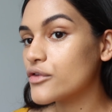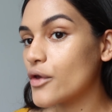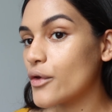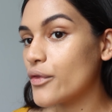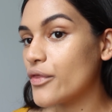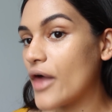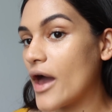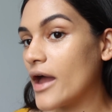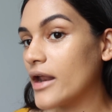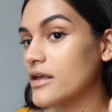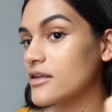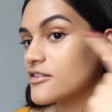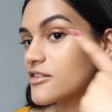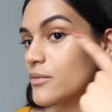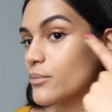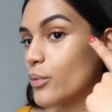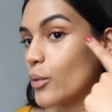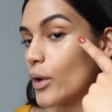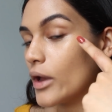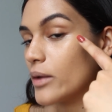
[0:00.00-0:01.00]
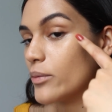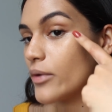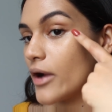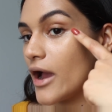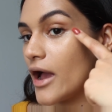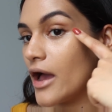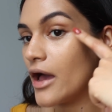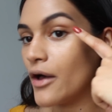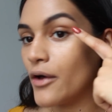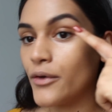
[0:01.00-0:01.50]
So that is the boy
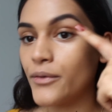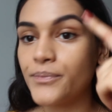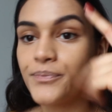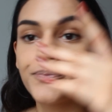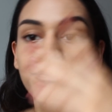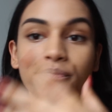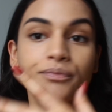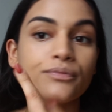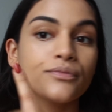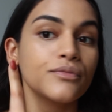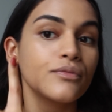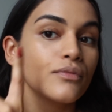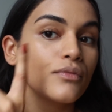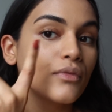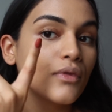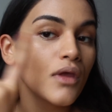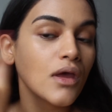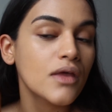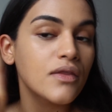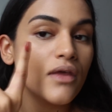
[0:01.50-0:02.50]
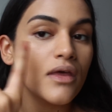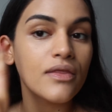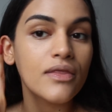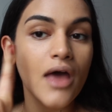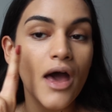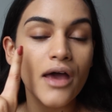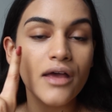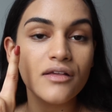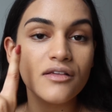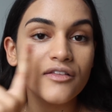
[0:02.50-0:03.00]
brow, and then
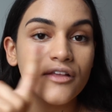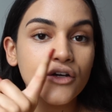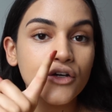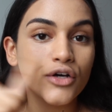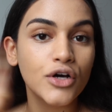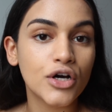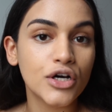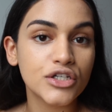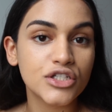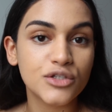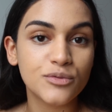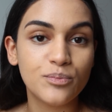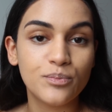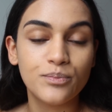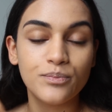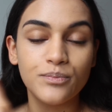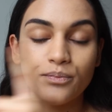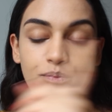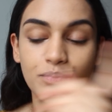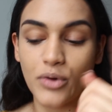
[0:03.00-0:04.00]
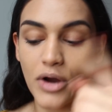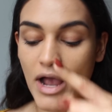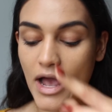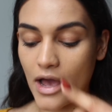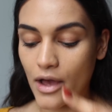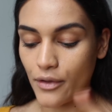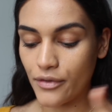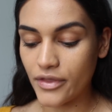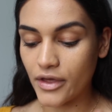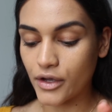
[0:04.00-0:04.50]
that is the Kush
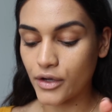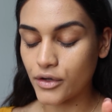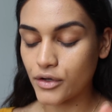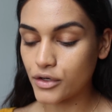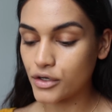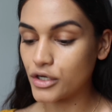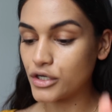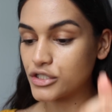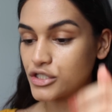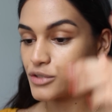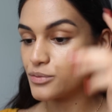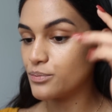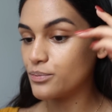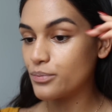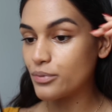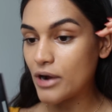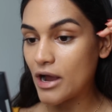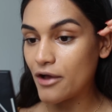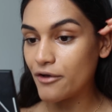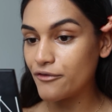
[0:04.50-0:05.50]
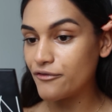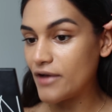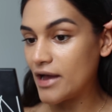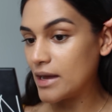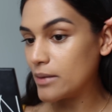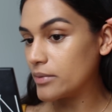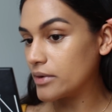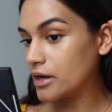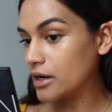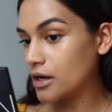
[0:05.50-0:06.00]
brow, the Kush brow
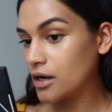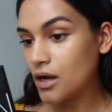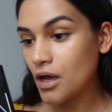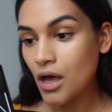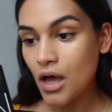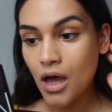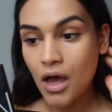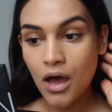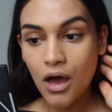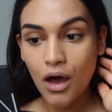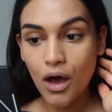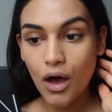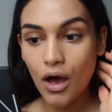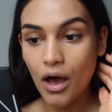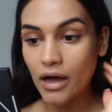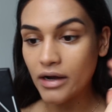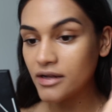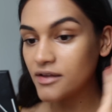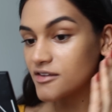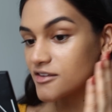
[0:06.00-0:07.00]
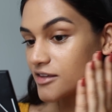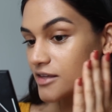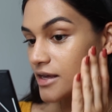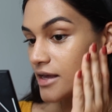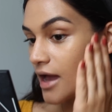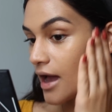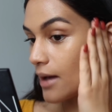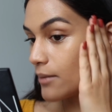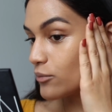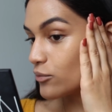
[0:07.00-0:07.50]
fiber.
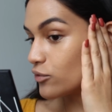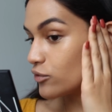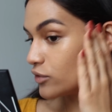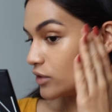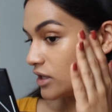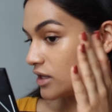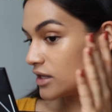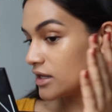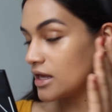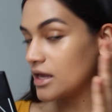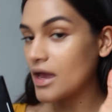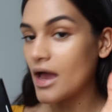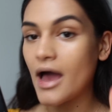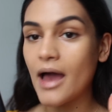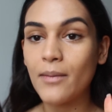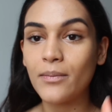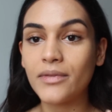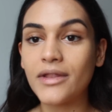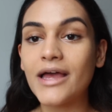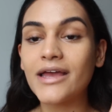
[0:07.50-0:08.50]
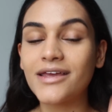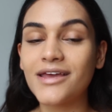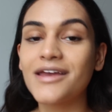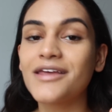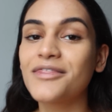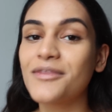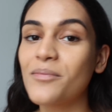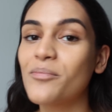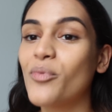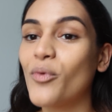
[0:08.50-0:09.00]
Honestly, I'm
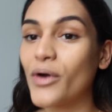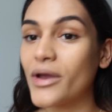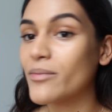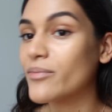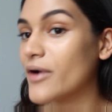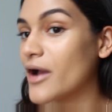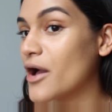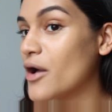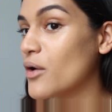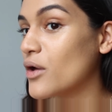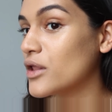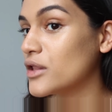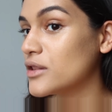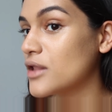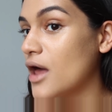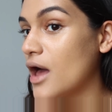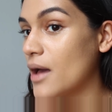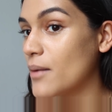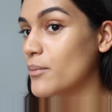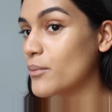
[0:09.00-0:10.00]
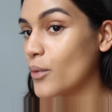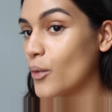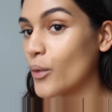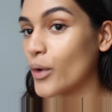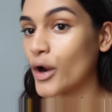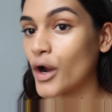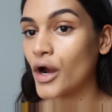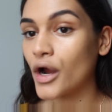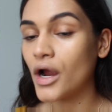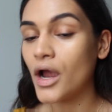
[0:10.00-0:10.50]
liking the boy brow a lot
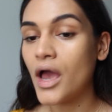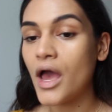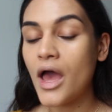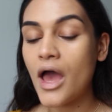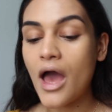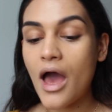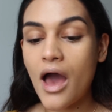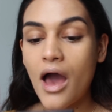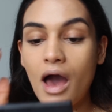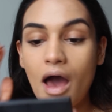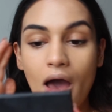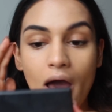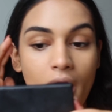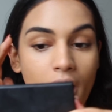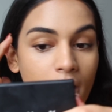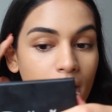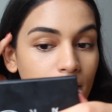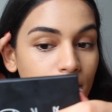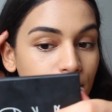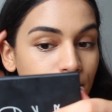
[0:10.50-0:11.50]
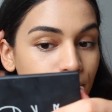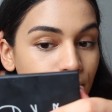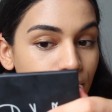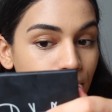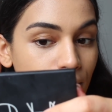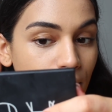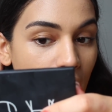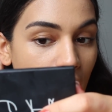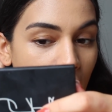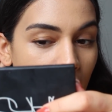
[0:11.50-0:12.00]
more.
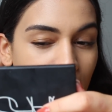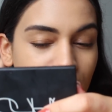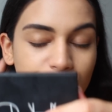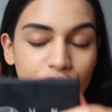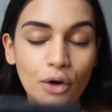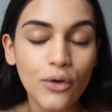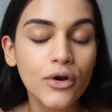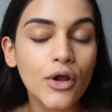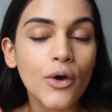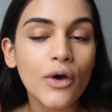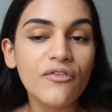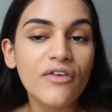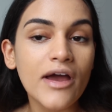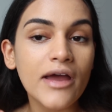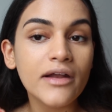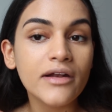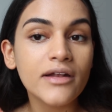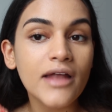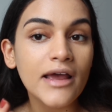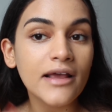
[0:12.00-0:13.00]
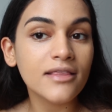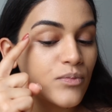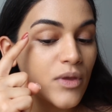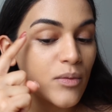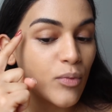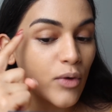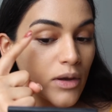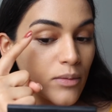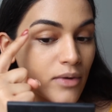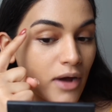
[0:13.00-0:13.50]
I don't know if I'd like the
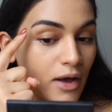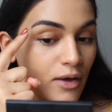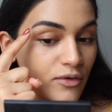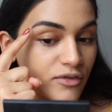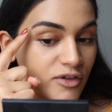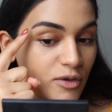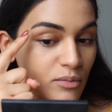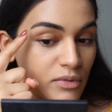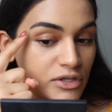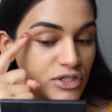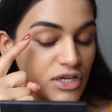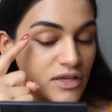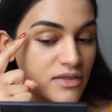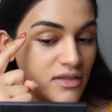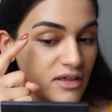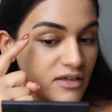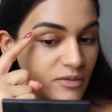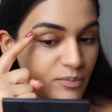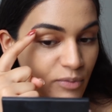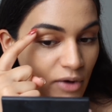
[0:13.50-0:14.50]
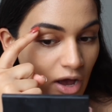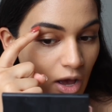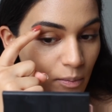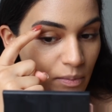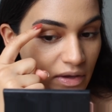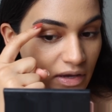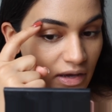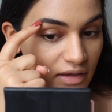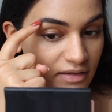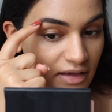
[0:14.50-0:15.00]
boy brow so much in this brow
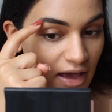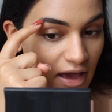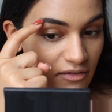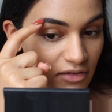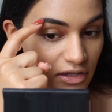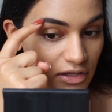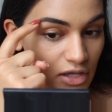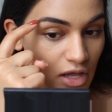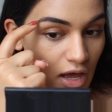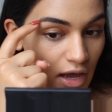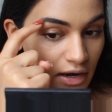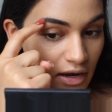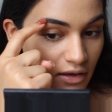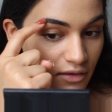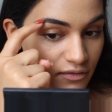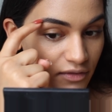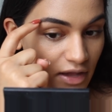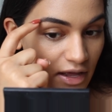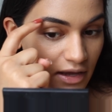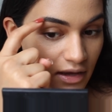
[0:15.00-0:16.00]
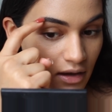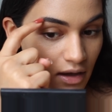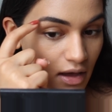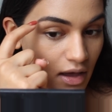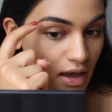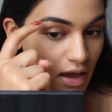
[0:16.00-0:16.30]
because I have a lot of like